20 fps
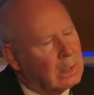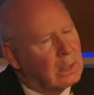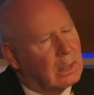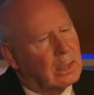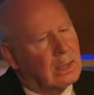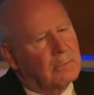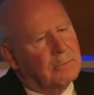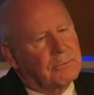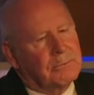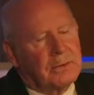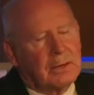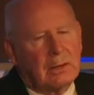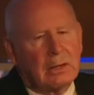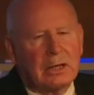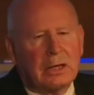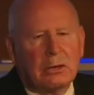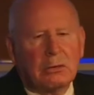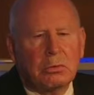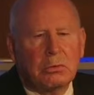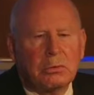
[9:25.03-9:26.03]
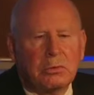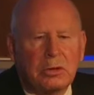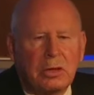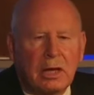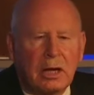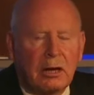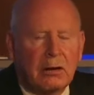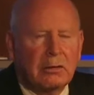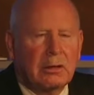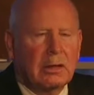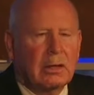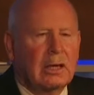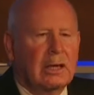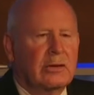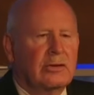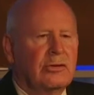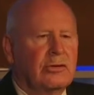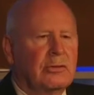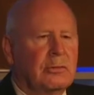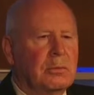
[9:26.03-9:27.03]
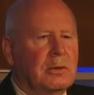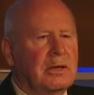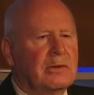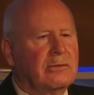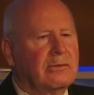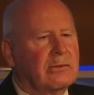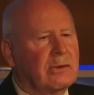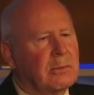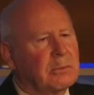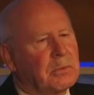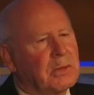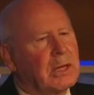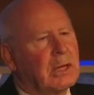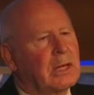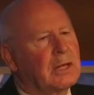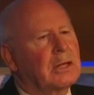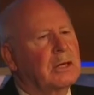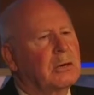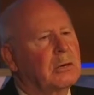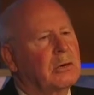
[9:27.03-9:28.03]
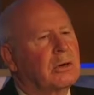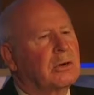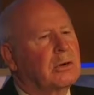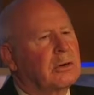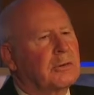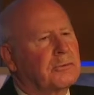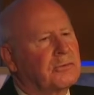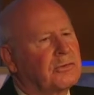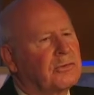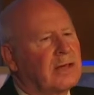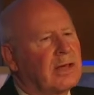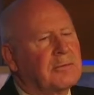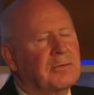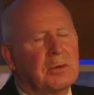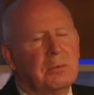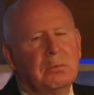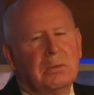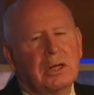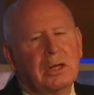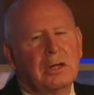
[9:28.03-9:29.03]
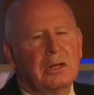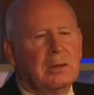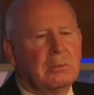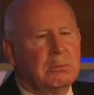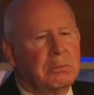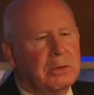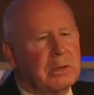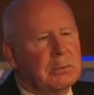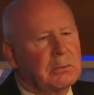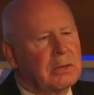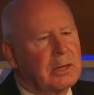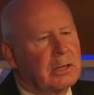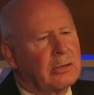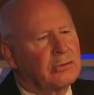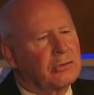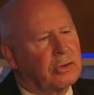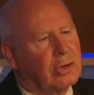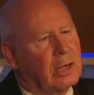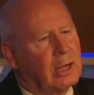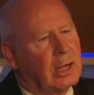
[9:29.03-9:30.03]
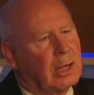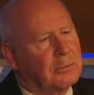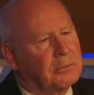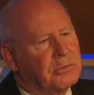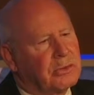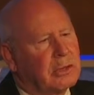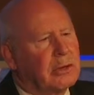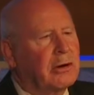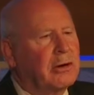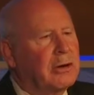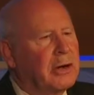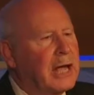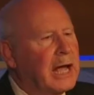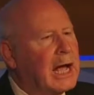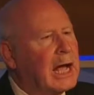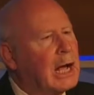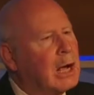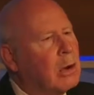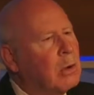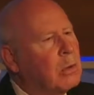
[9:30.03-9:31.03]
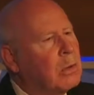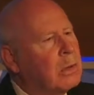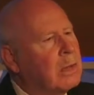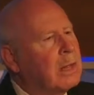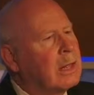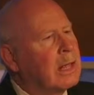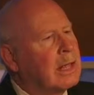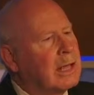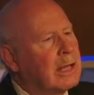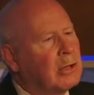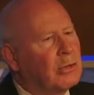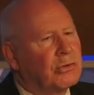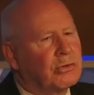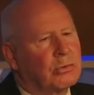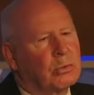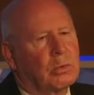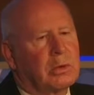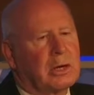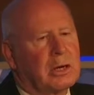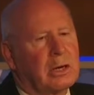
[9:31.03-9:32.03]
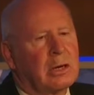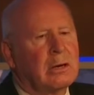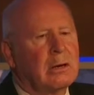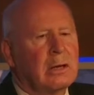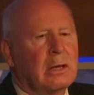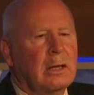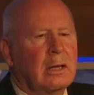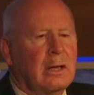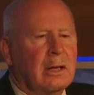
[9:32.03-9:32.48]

uh, fairly crude calculations, but it's something on the order of 7 million permanent jobs that are now elsewhere